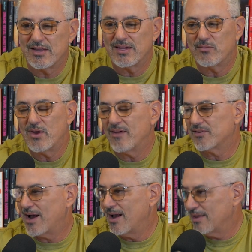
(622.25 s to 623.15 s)
I think we have
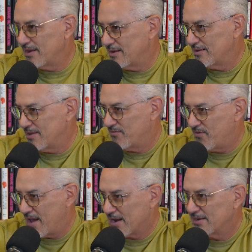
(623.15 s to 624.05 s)
to highlight the
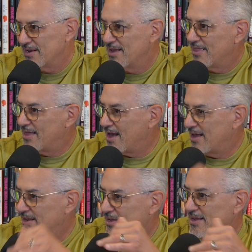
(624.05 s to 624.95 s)
fact that,